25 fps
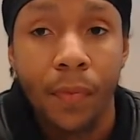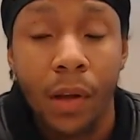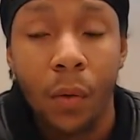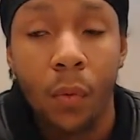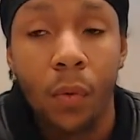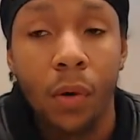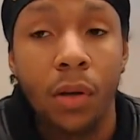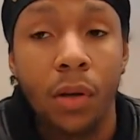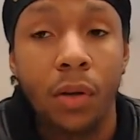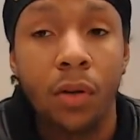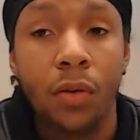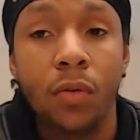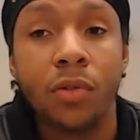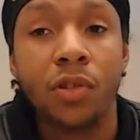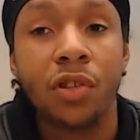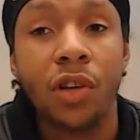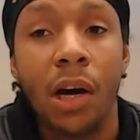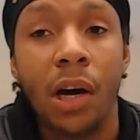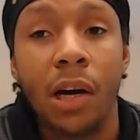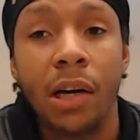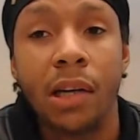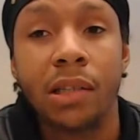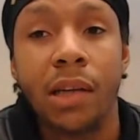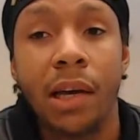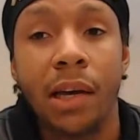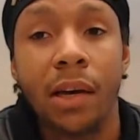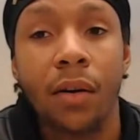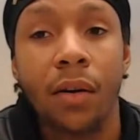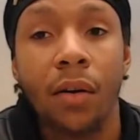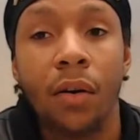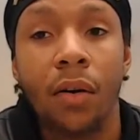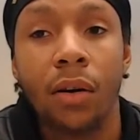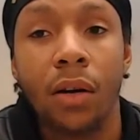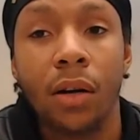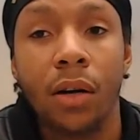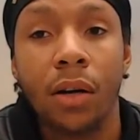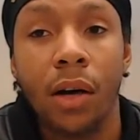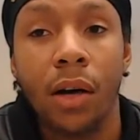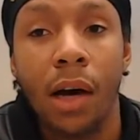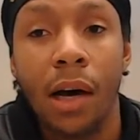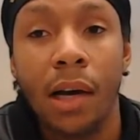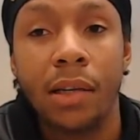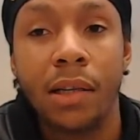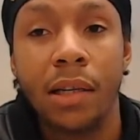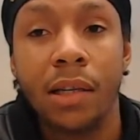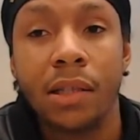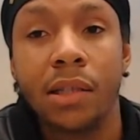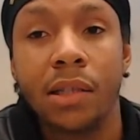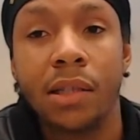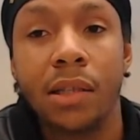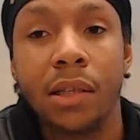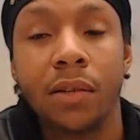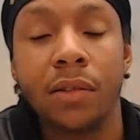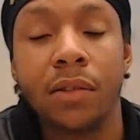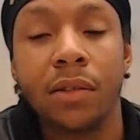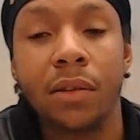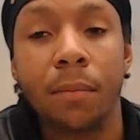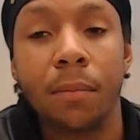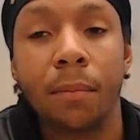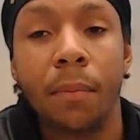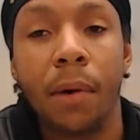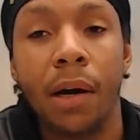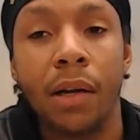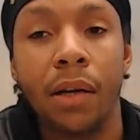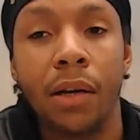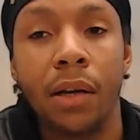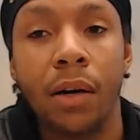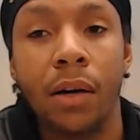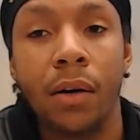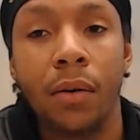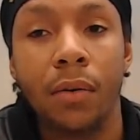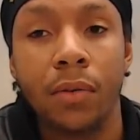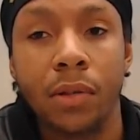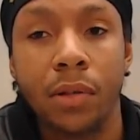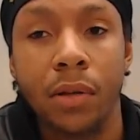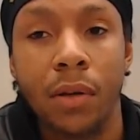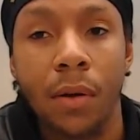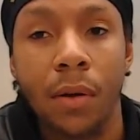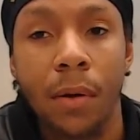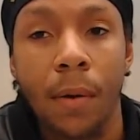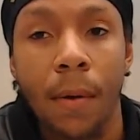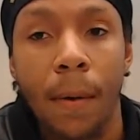when you try to take on the identity of somebody else.